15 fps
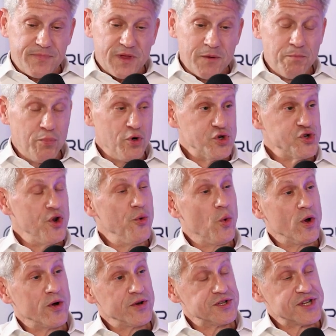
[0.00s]
push on
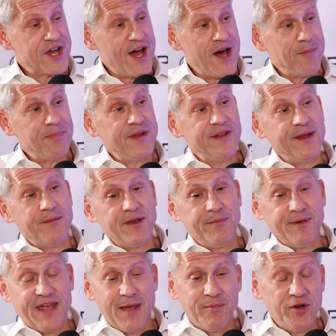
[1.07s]
workers' comp, and it became a